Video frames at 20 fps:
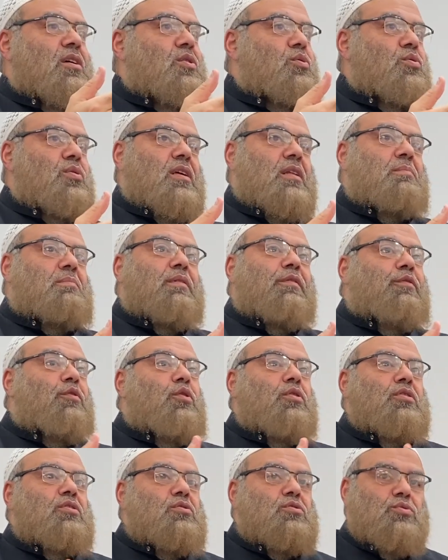Know that
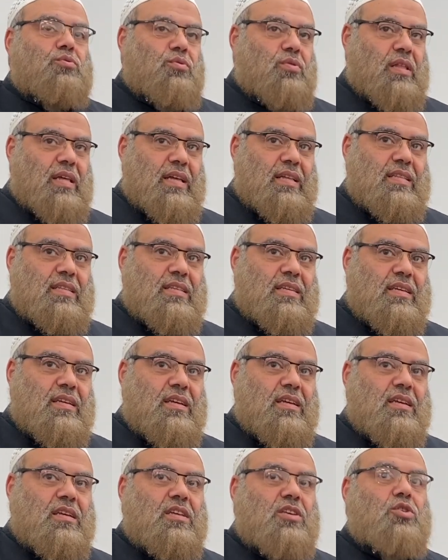before you do that,
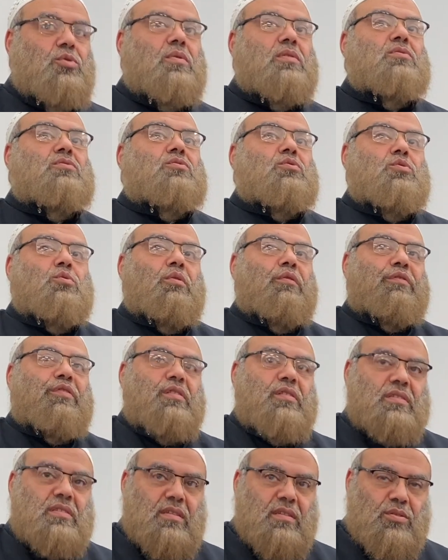you want to know
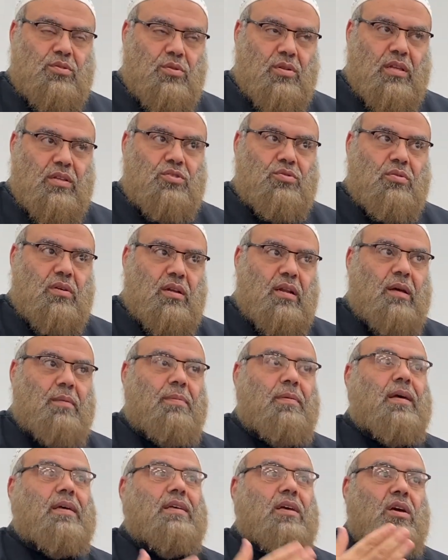first so that you can apply.